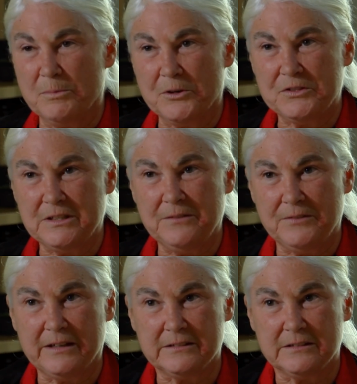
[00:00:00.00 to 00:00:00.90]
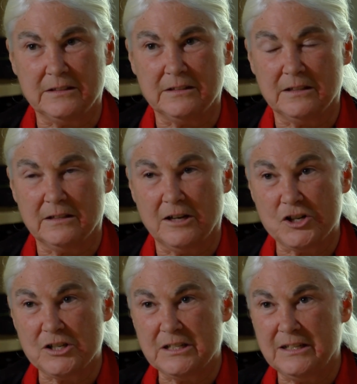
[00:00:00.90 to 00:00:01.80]
birth defects in
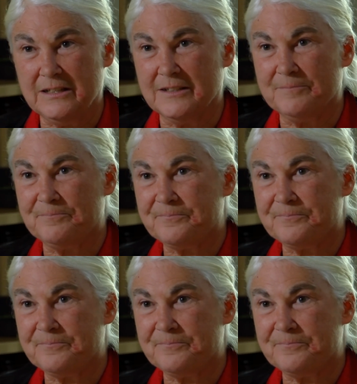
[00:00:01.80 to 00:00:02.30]
Argentina.